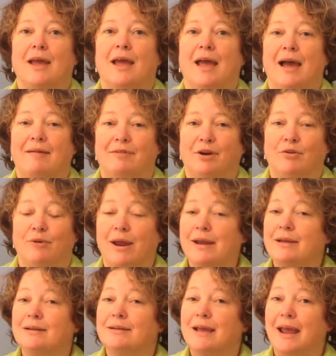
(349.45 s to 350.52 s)
Have a
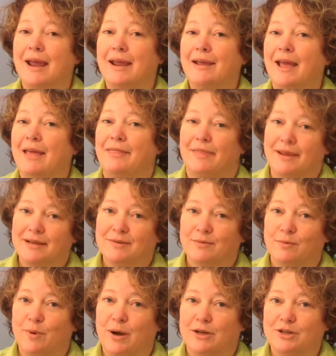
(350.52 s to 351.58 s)
great day, and thanks for
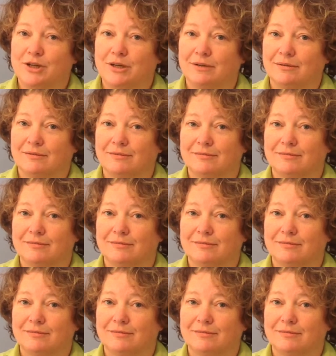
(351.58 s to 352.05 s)
watching.